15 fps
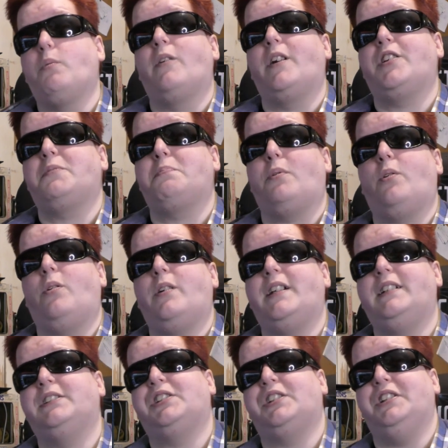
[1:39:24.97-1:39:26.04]
were explored
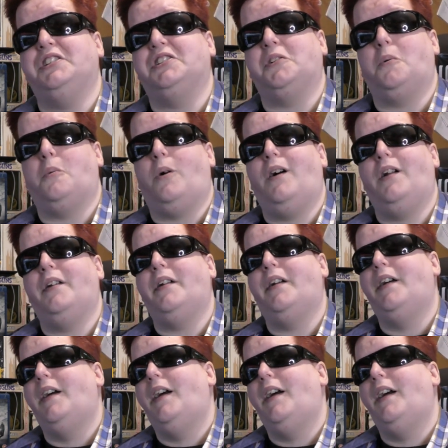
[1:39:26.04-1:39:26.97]
in season 1.